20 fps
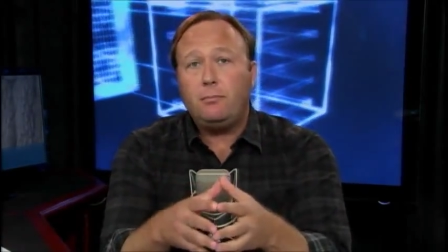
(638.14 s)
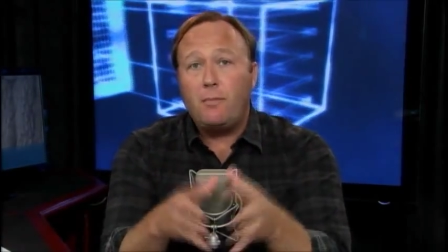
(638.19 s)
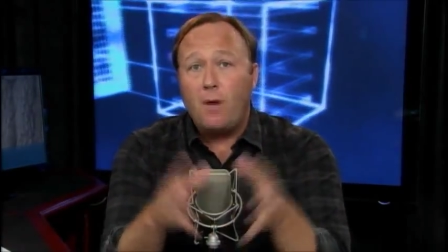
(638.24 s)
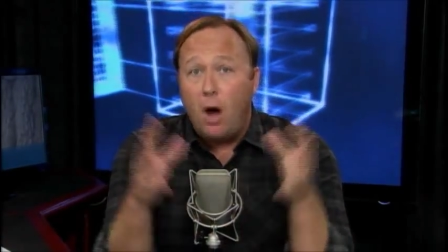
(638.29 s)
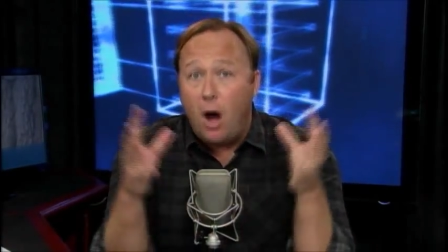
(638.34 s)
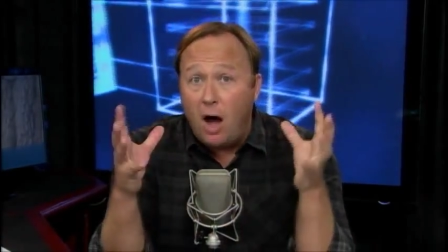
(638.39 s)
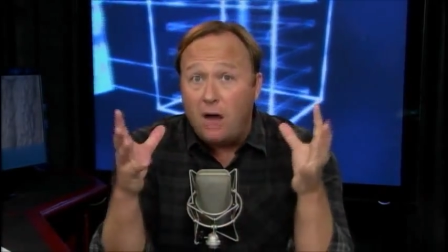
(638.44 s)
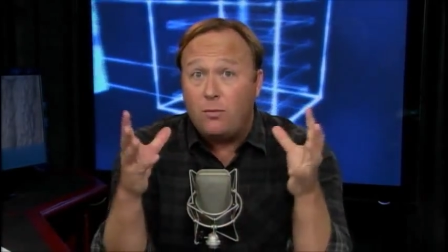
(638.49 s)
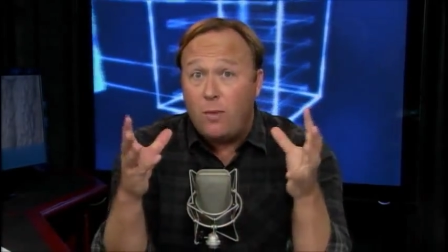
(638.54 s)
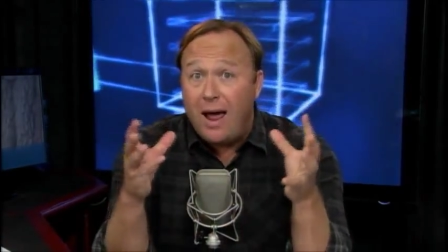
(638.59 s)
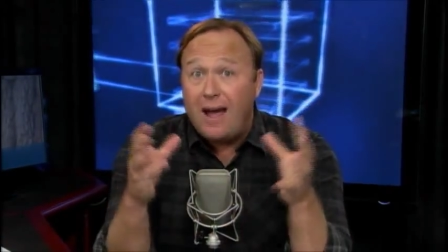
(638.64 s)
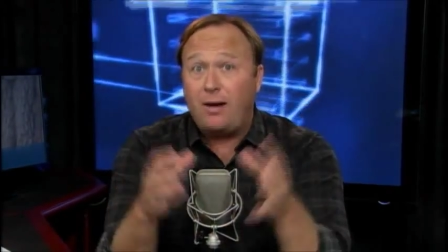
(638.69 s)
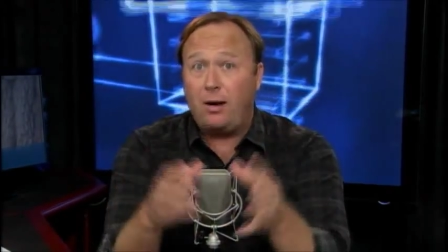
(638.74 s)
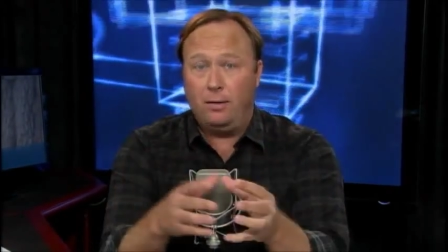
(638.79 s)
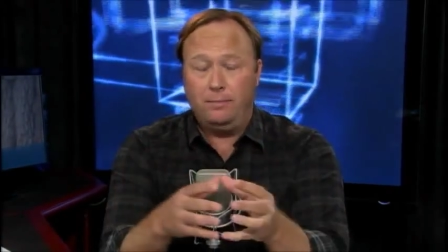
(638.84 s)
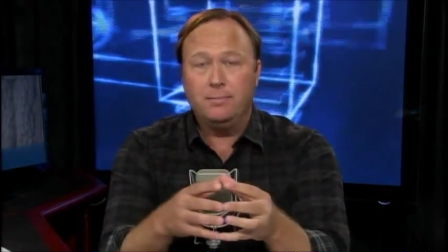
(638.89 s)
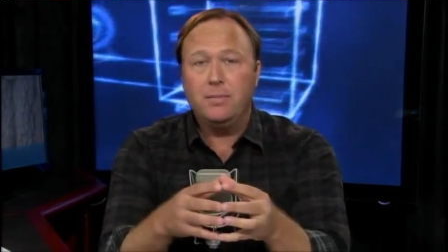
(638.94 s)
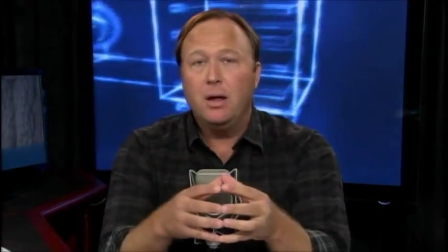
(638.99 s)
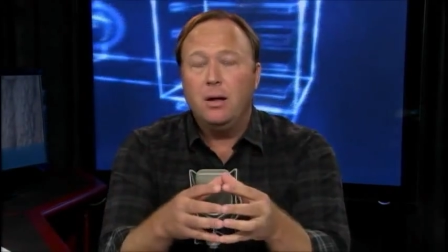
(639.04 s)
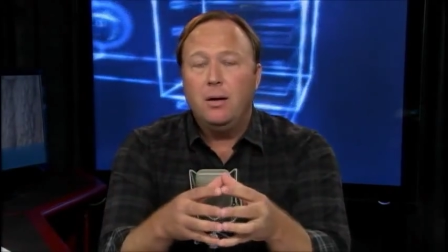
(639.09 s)
on
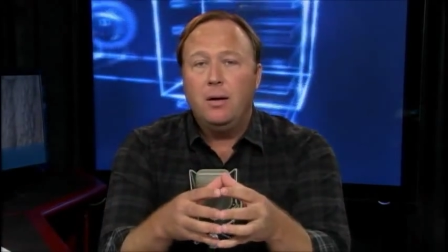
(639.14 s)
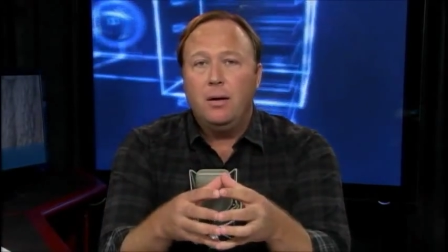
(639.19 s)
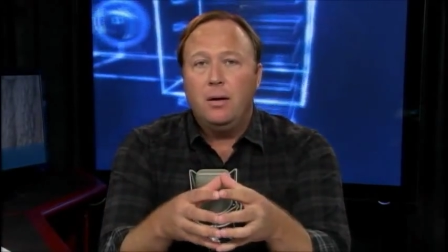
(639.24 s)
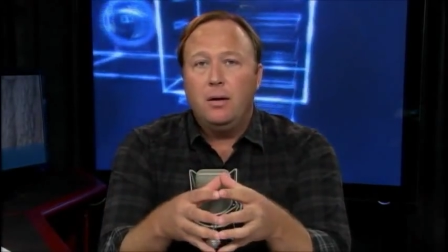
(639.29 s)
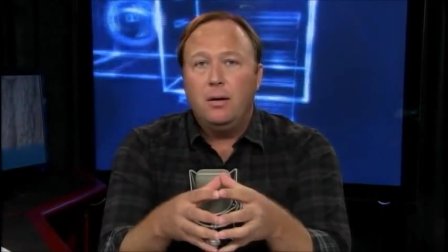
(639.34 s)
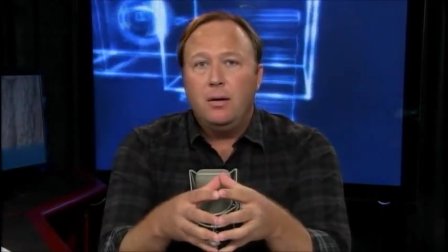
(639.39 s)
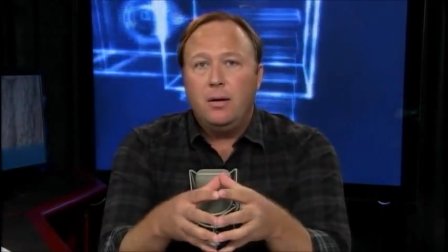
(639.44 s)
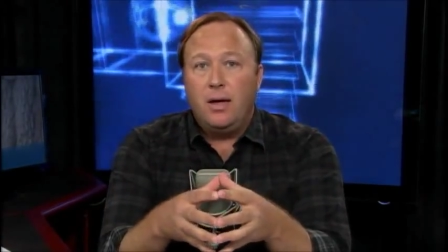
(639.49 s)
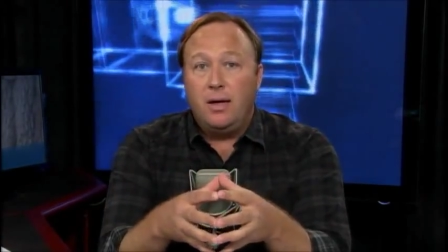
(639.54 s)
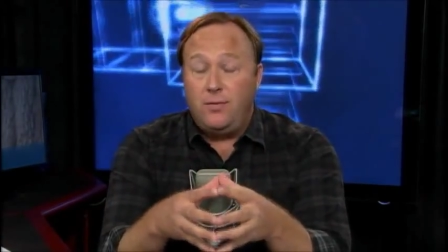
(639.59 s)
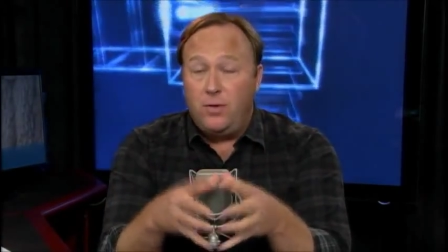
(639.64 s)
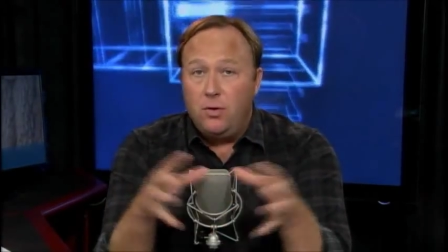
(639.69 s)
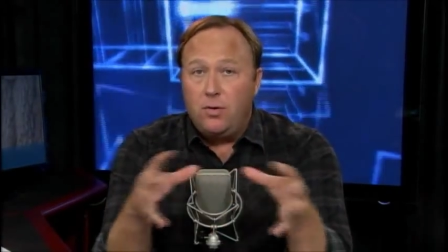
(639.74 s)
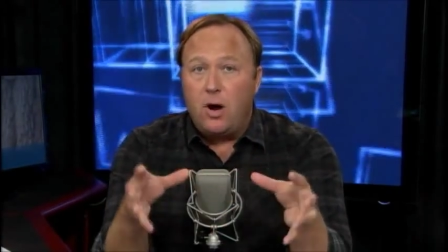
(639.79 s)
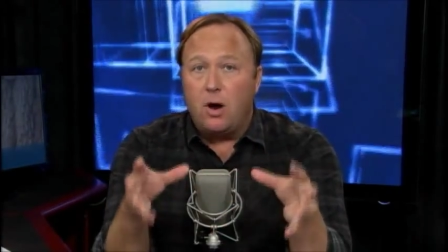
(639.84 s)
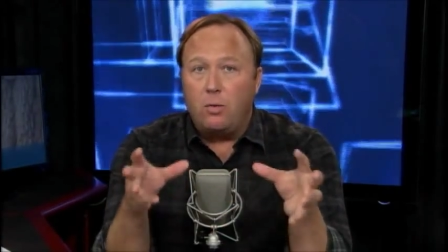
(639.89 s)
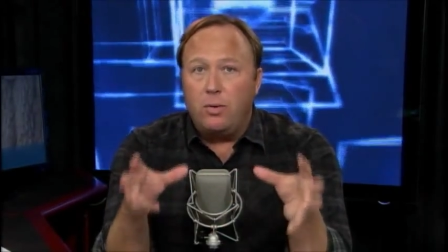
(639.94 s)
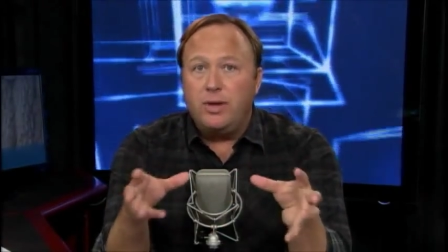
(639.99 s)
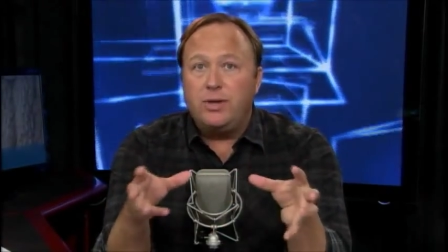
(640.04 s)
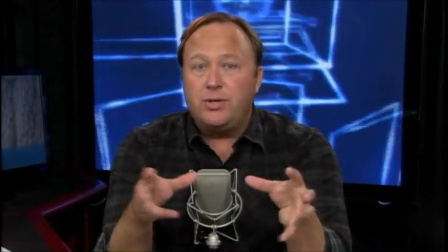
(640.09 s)
record, if you
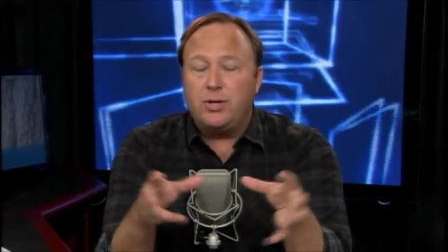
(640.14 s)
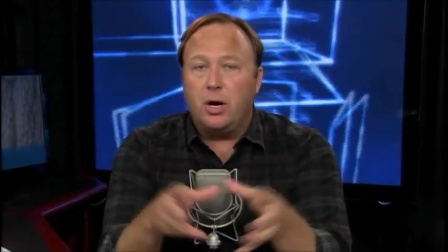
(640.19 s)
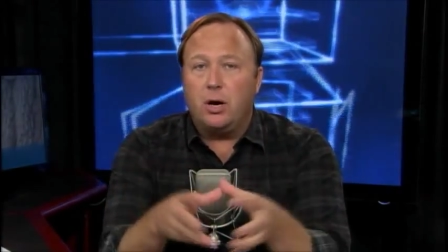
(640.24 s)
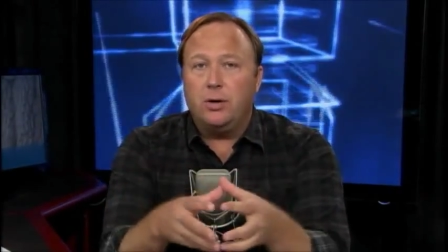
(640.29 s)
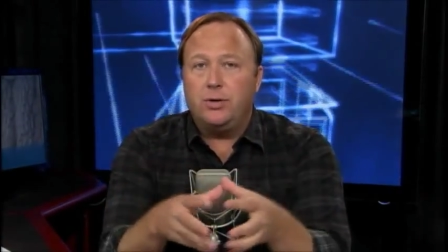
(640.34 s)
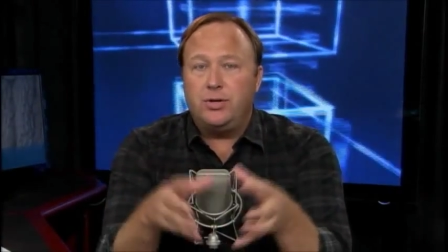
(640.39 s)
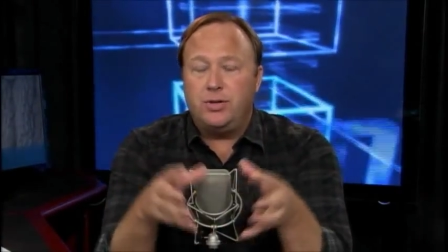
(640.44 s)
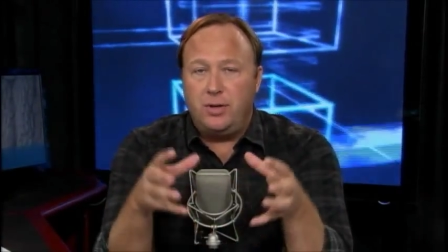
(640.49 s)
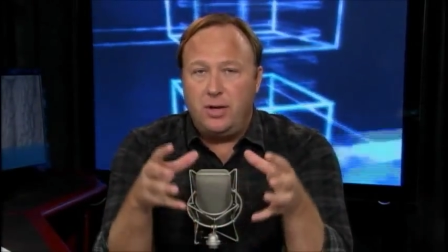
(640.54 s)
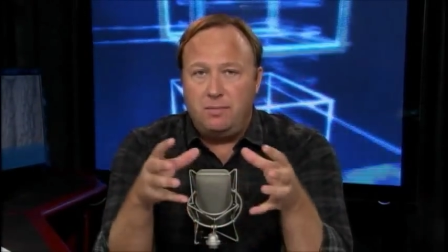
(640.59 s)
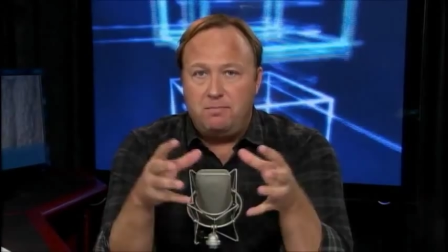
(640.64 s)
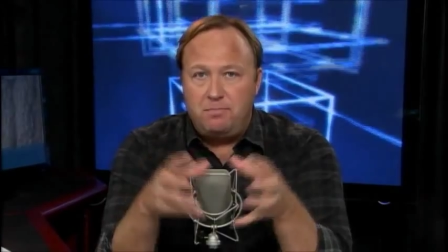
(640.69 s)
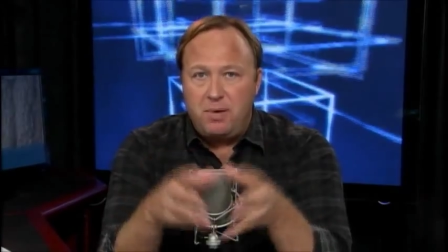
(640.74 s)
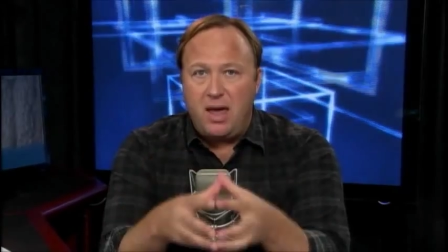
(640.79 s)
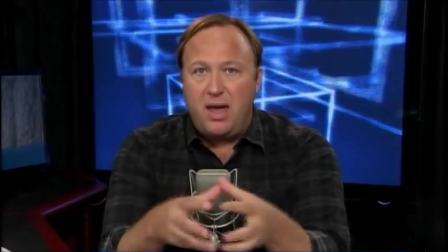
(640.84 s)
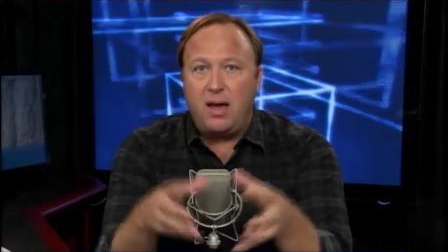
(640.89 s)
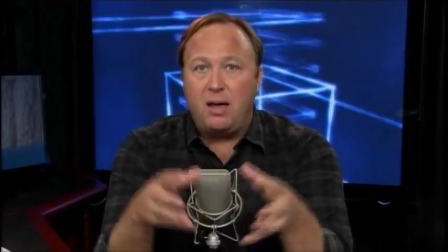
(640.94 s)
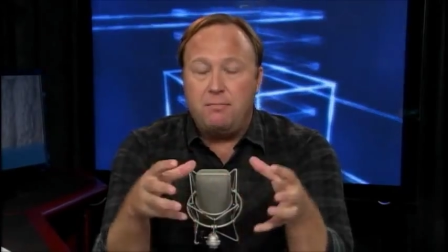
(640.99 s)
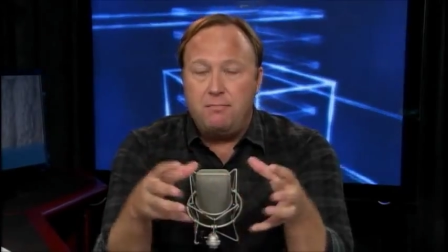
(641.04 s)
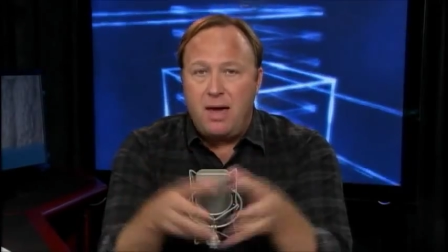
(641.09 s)
go research the
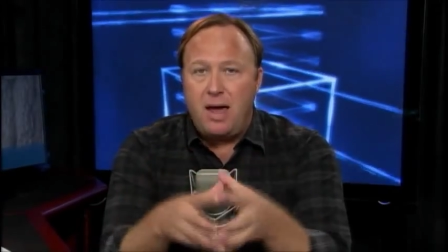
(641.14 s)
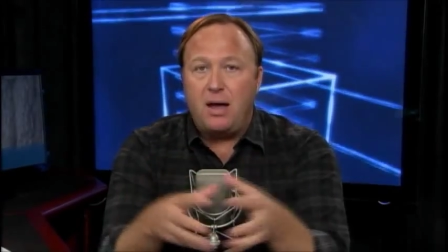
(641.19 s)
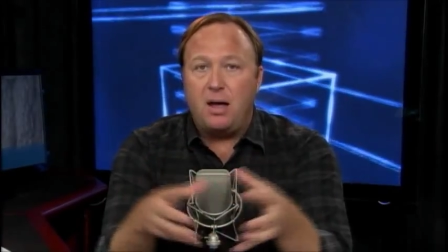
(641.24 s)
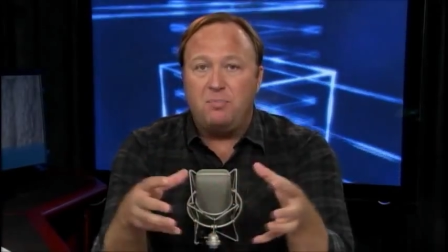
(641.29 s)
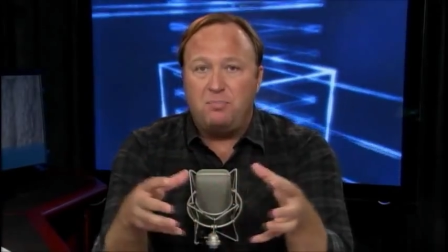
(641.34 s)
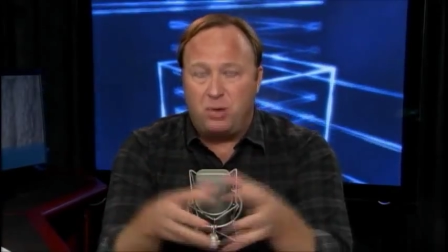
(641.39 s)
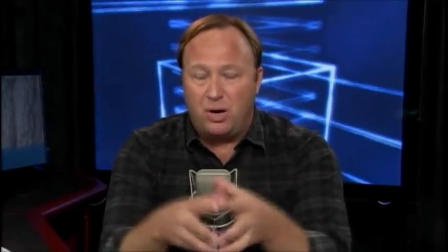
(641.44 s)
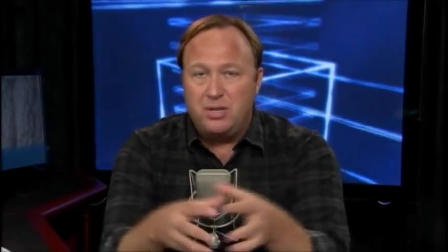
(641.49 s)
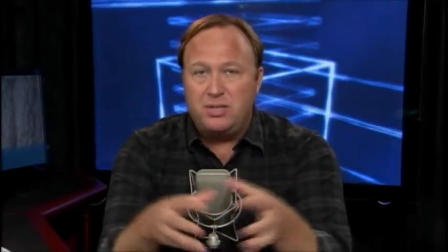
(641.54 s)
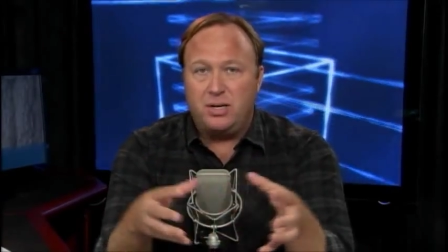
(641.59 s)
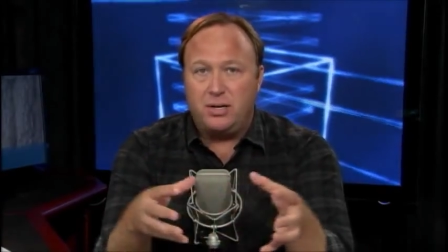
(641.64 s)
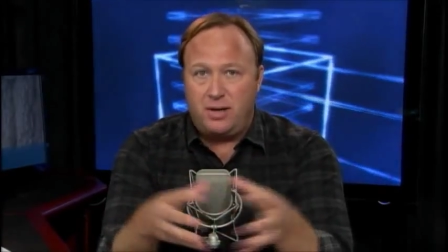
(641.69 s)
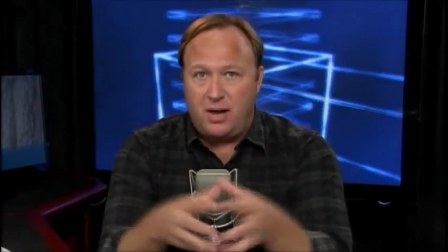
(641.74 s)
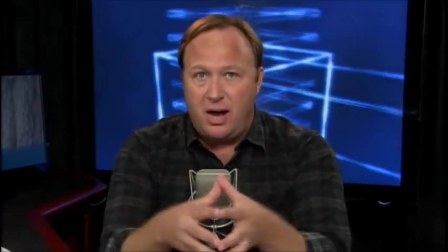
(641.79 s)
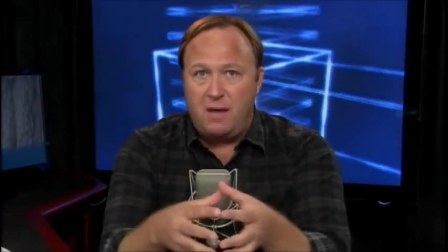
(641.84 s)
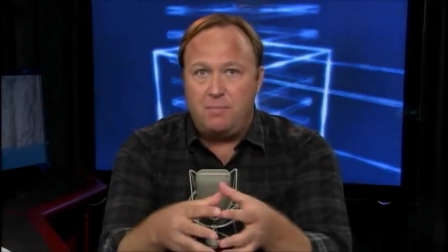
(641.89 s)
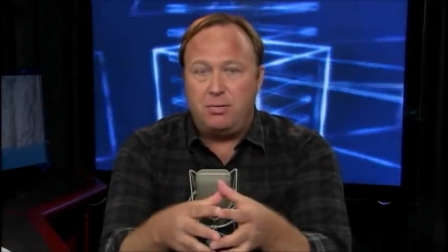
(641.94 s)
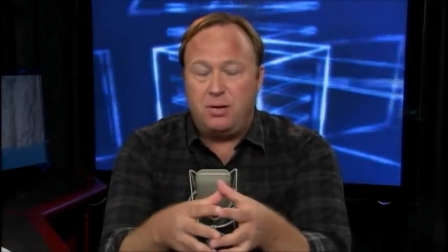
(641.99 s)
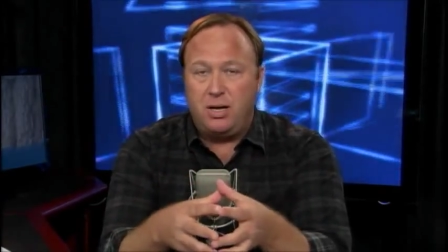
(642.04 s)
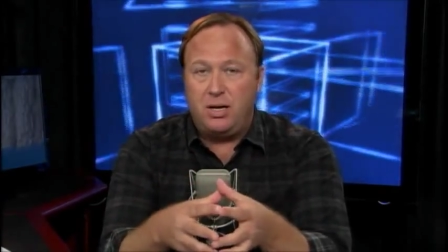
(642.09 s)
big mega prison
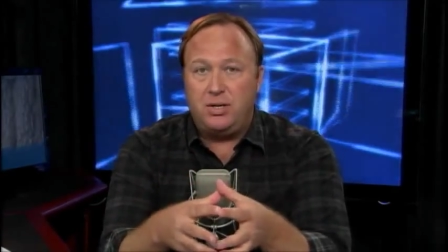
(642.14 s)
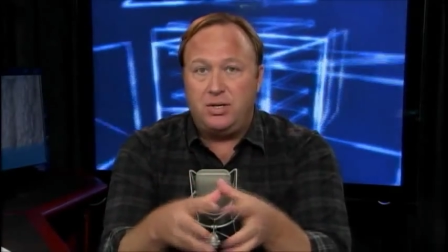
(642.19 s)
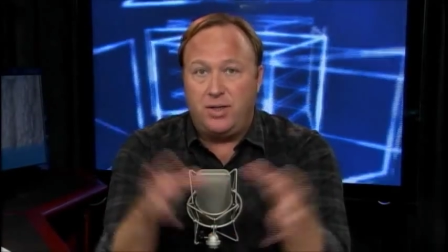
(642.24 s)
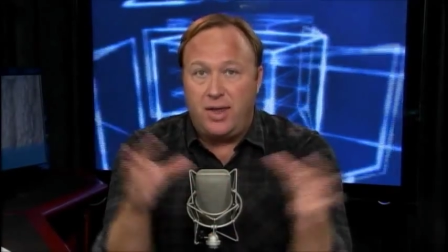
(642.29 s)
companies,